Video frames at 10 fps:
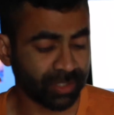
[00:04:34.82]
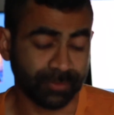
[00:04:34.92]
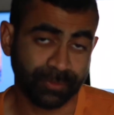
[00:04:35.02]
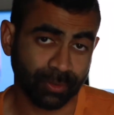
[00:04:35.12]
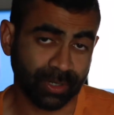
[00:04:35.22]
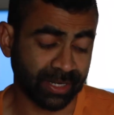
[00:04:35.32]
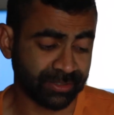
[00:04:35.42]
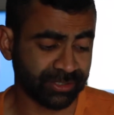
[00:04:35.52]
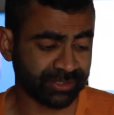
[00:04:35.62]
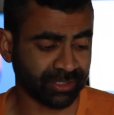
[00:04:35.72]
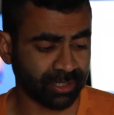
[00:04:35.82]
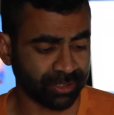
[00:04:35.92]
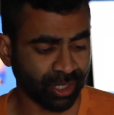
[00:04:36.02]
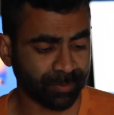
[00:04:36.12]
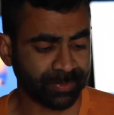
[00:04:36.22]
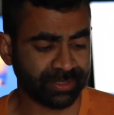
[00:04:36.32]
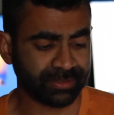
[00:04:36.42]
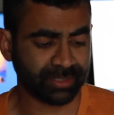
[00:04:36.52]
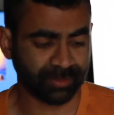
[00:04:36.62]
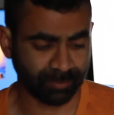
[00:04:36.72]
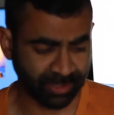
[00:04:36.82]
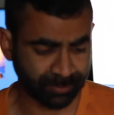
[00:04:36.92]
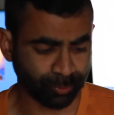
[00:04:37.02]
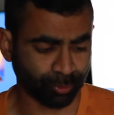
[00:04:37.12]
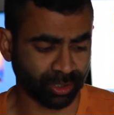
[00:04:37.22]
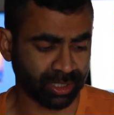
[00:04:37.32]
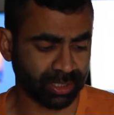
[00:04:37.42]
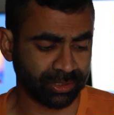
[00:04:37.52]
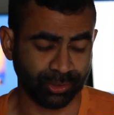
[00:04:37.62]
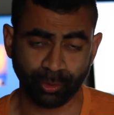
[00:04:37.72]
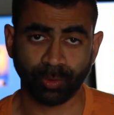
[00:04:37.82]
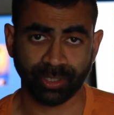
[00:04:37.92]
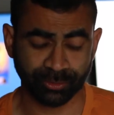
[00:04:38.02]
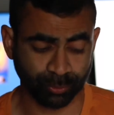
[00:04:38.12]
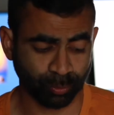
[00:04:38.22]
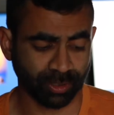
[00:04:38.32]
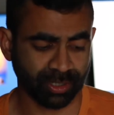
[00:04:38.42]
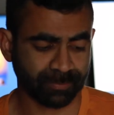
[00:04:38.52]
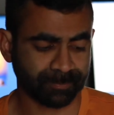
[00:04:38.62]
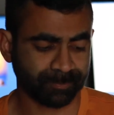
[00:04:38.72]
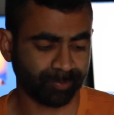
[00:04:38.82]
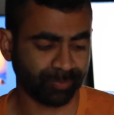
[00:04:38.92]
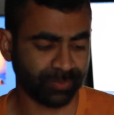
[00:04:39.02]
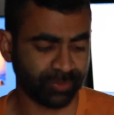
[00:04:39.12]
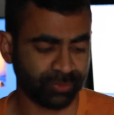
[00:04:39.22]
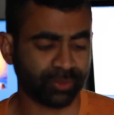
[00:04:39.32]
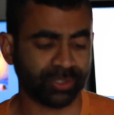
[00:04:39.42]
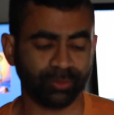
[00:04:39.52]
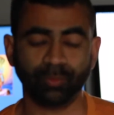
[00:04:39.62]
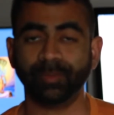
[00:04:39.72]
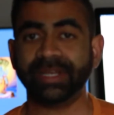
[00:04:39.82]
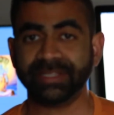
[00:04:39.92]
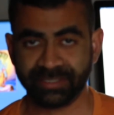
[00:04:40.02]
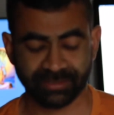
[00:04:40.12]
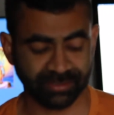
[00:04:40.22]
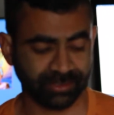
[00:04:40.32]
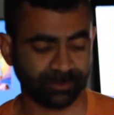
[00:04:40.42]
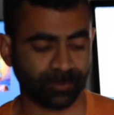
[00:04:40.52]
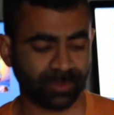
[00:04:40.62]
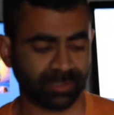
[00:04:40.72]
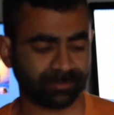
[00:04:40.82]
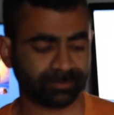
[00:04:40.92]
If your energies are dominant in Manipuraka, you are a doer. You can do many things in this world.